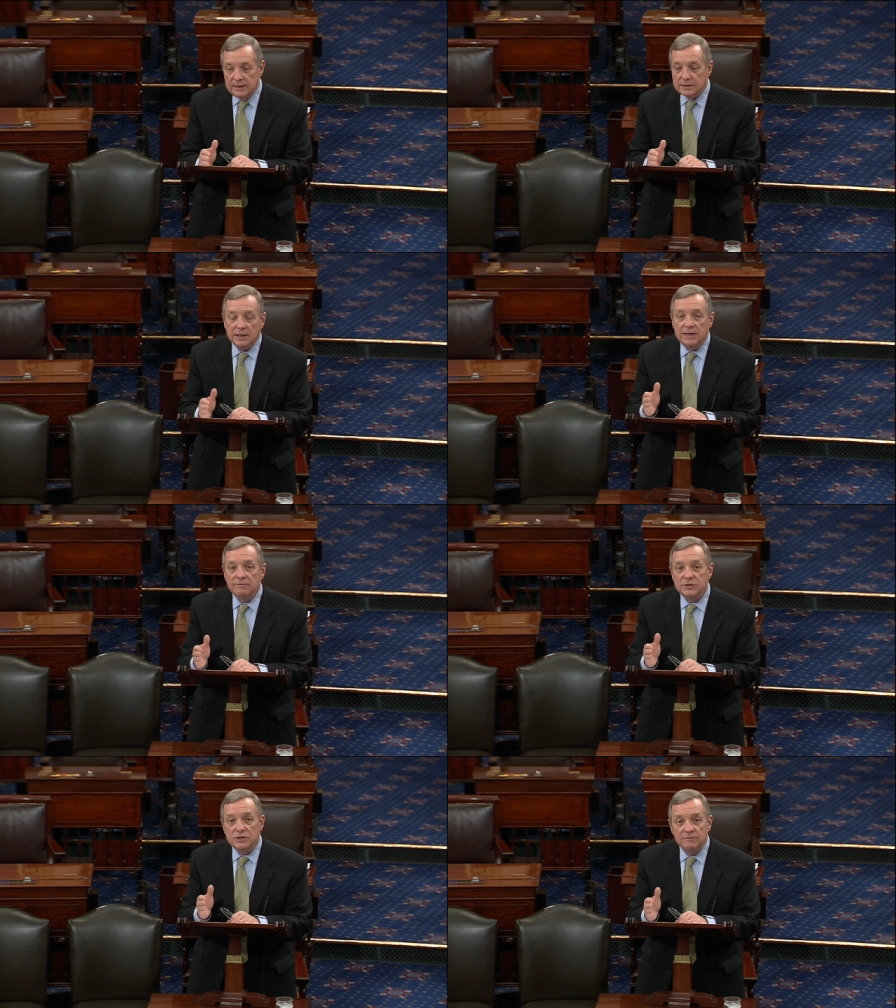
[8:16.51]
to leave
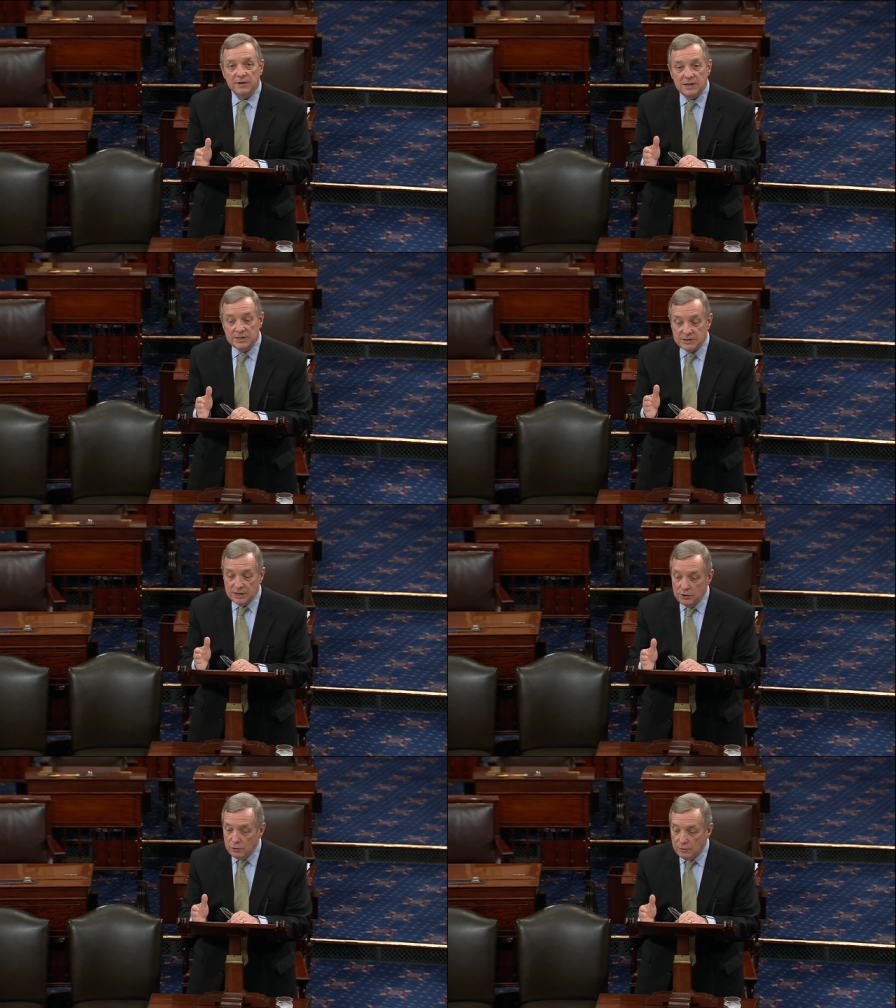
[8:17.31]
the civilians in
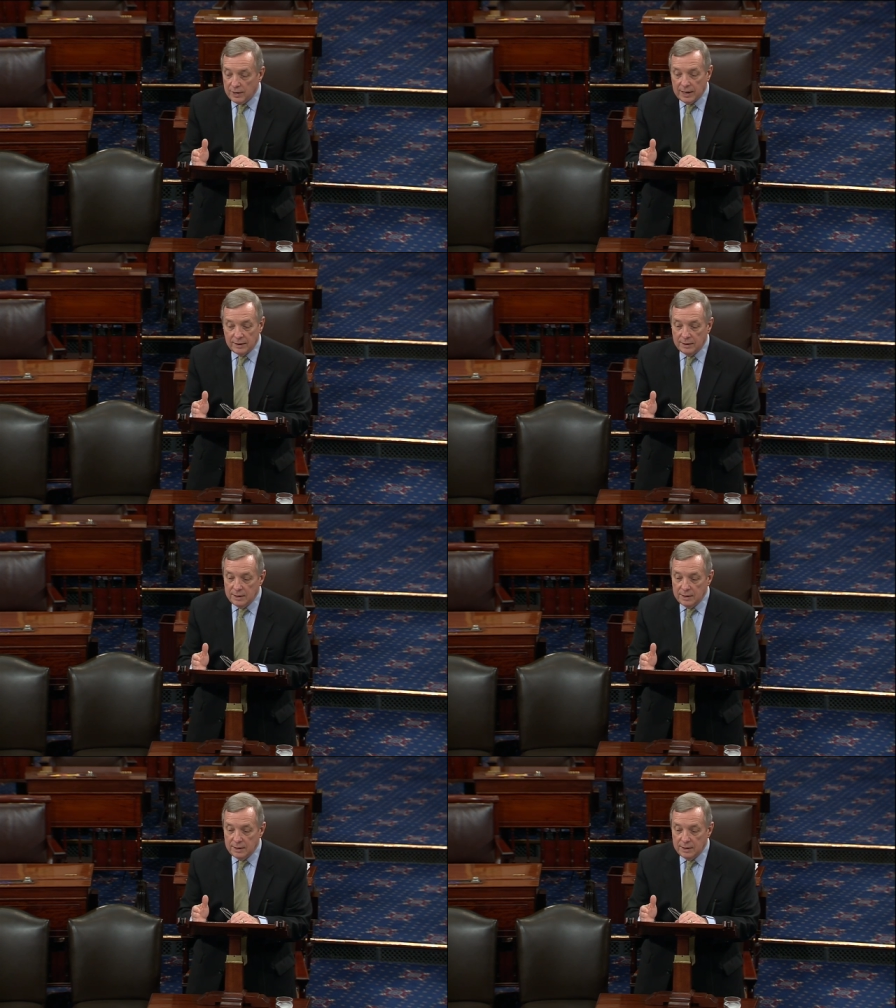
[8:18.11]
Ukraine